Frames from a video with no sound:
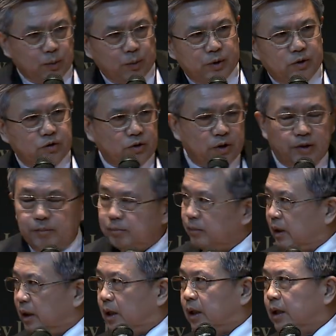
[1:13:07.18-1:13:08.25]
with Kim,
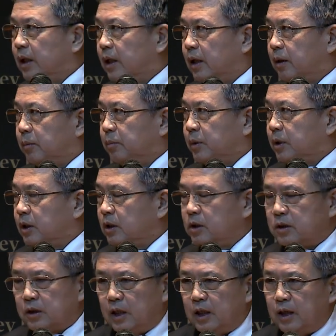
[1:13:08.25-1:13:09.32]

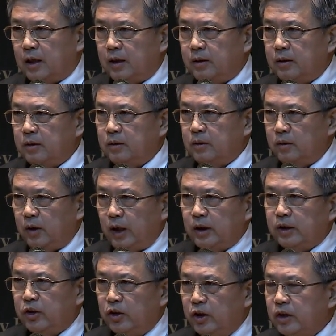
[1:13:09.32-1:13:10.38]
because in
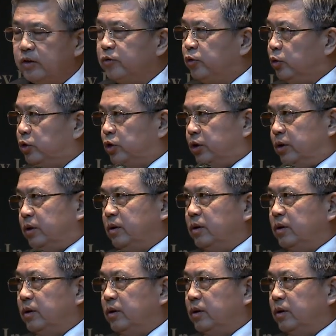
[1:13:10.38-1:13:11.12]
the near future,